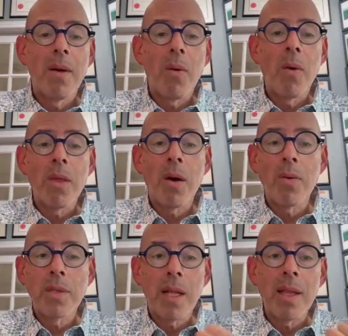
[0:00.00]
or the
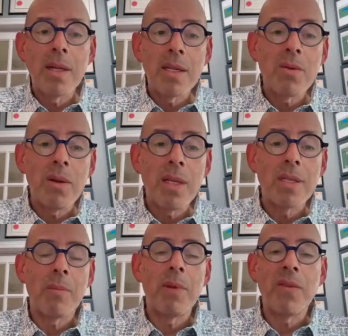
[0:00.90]
hotel industry and
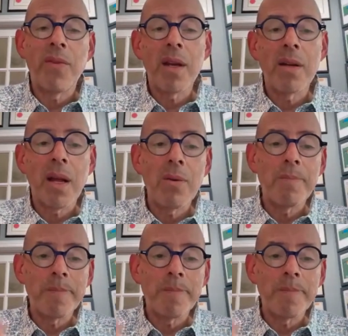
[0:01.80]
somebody's figured out